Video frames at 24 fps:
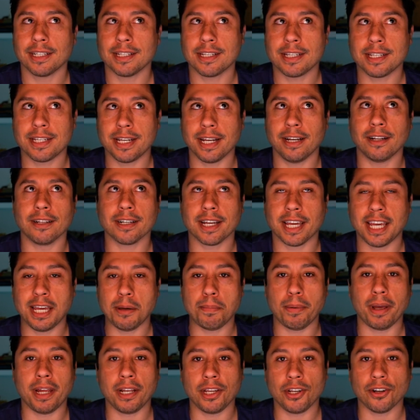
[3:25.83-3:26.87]
still
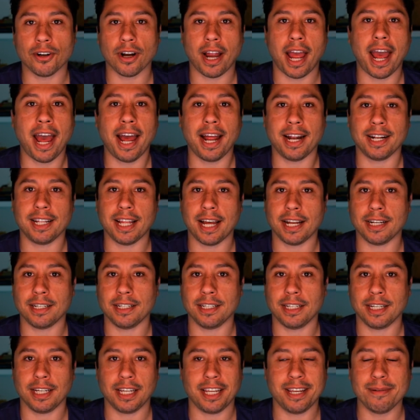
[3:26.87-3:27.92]
keep in your head
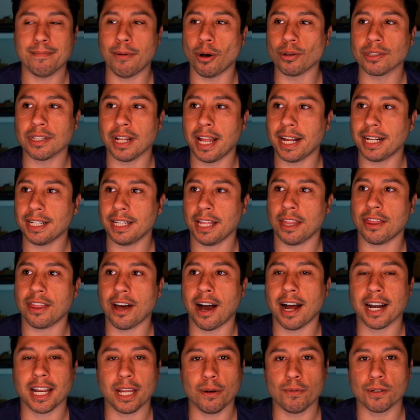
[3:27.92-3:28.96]
that he most likely
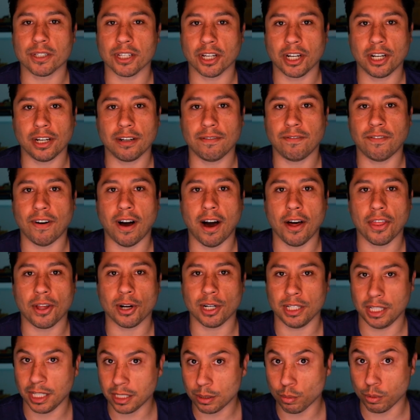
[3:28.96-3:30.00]
thought he was a good
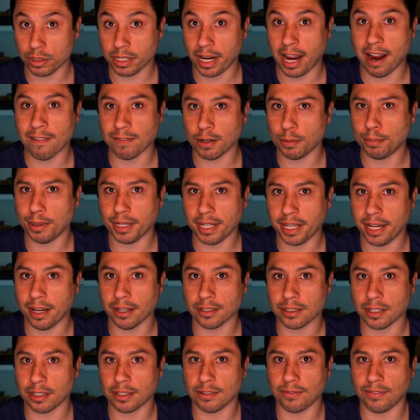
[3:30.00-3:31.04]
father and this was everybody
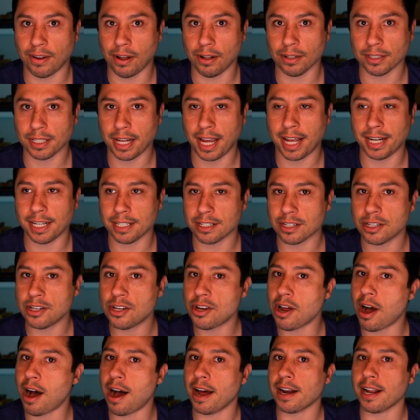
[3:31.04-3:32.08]
else's fault. And it's
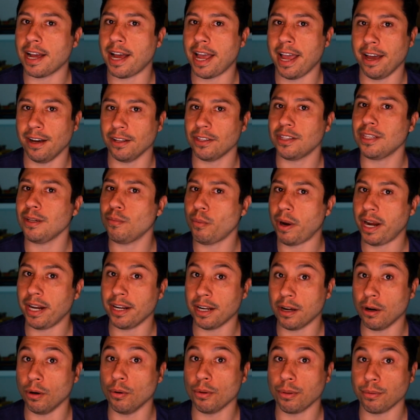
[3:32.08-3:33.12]
not a healthy way
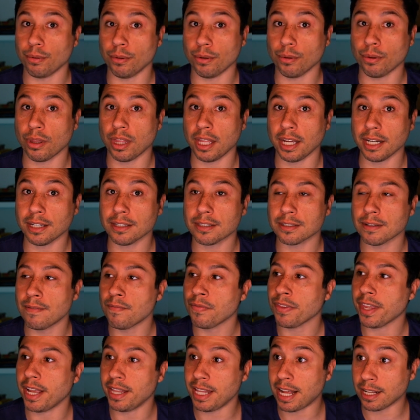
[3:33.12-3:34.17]
to go through things.
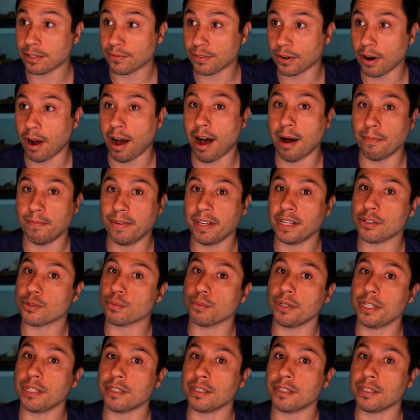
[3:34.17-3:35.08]
And that's for obvious